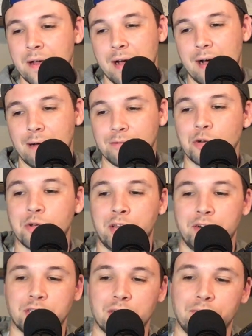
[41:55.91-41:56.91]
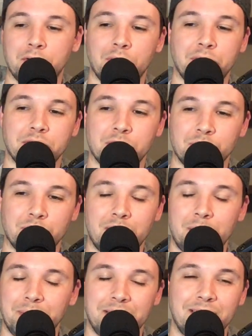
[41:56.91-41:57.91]
Don't kid yourself, though.
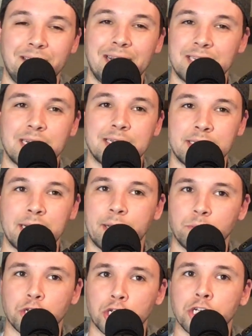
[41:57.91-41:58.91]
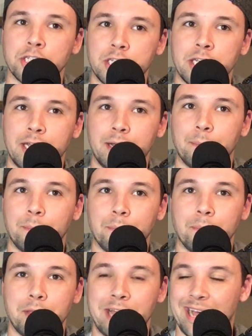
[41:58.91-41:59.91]
That's not saying it was a good
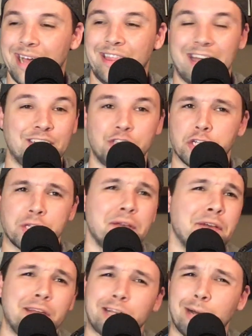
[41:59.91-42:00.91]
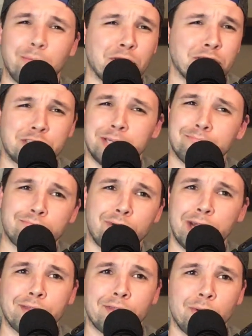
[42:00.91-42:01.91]
team that just a couple things didn't
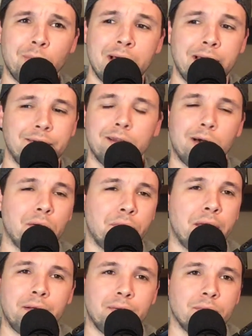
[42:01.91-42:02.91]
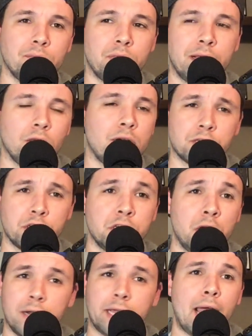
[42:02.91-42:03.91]
break their way. No, they lost a
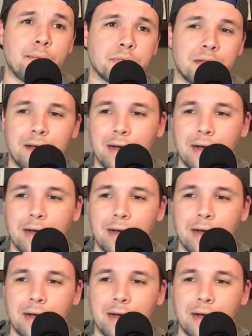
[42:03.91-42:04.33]
ton of games.